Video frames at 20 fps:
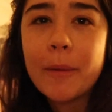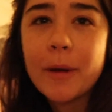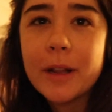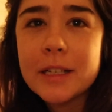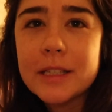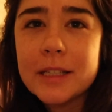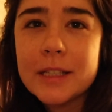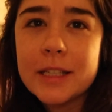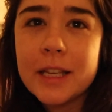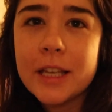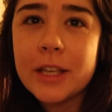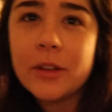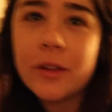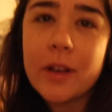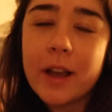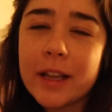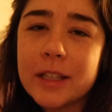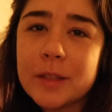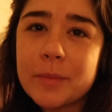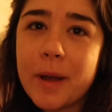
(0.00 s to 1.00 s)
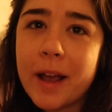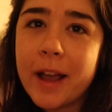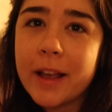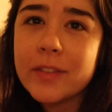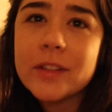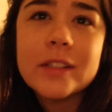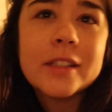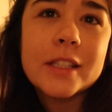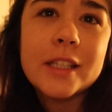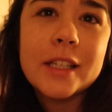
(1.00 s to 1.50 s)
I wanted to take you guys
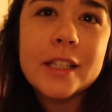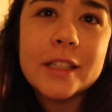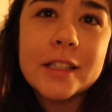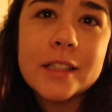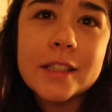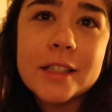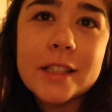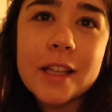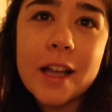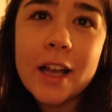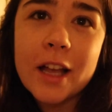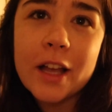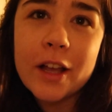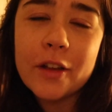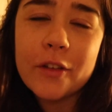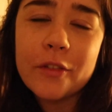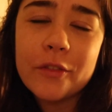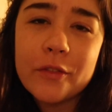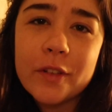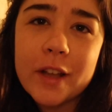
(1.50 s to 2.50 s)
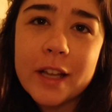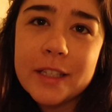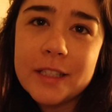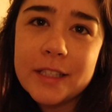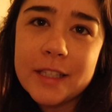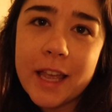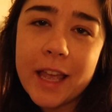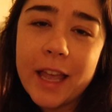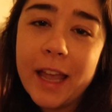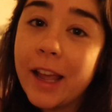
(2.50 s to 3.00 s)
behind the scenes of a
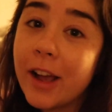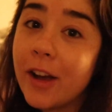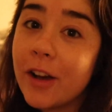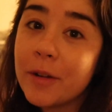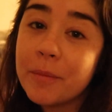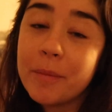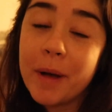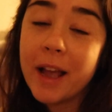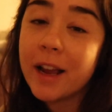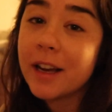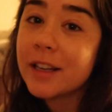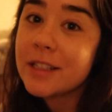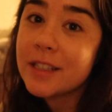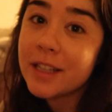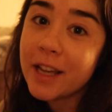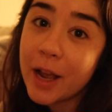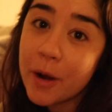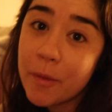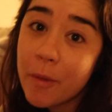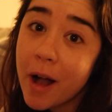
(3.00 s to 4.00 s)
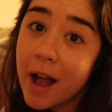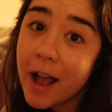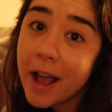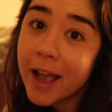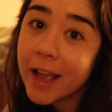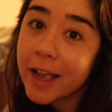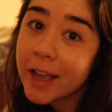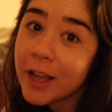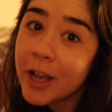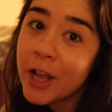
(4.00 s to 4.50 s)
day on Buy or D I
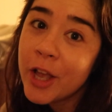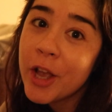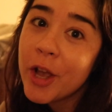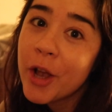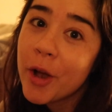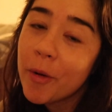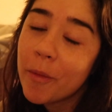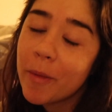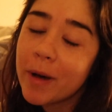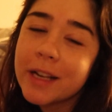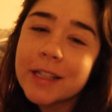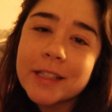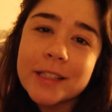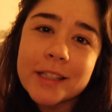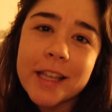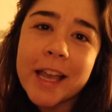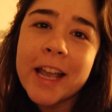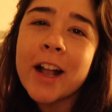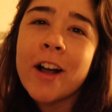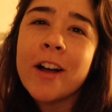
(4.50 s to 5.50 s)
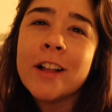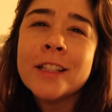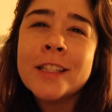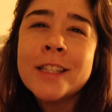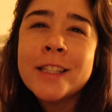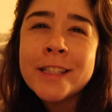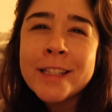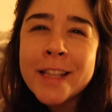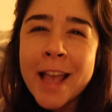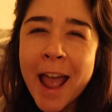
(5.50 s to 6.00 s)
Y, what it's like on
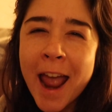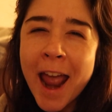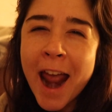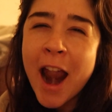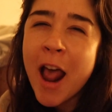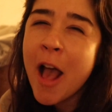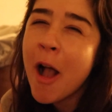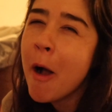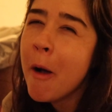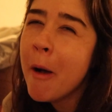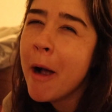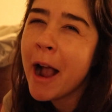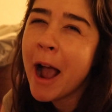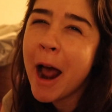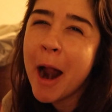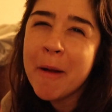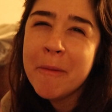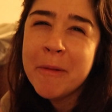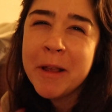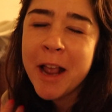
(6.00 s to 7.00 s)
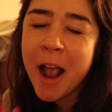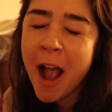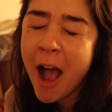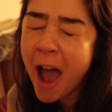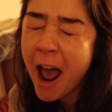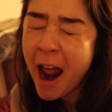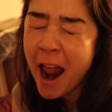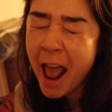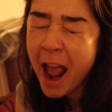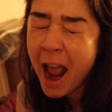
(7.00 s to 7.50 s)
set. Oh my god,
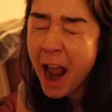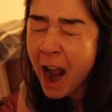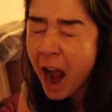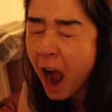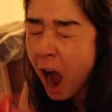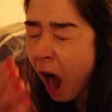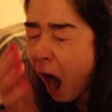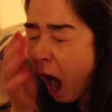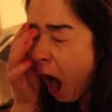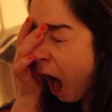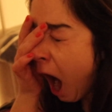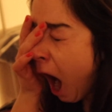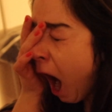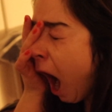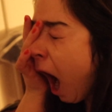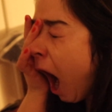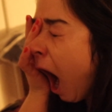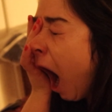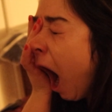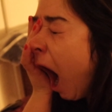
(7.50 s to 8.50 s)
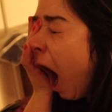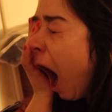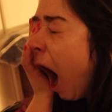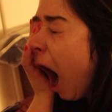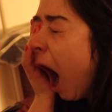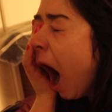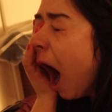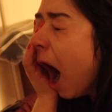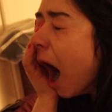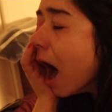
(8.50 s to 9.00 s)
yeah.
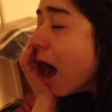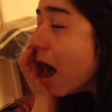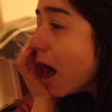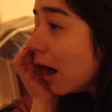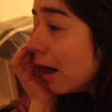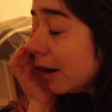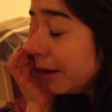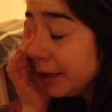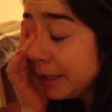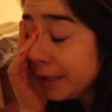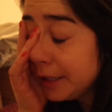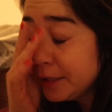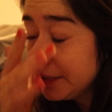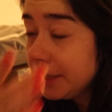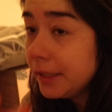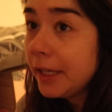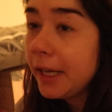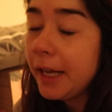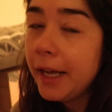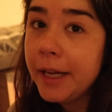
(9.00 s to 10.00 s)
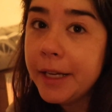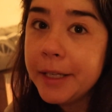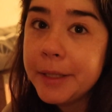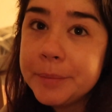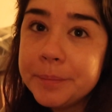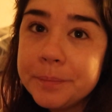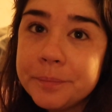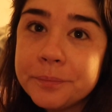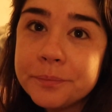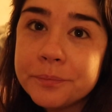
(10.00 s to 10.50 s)
Oh,
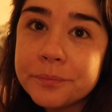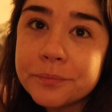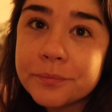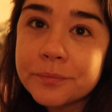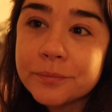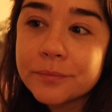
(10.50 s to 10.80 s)
um,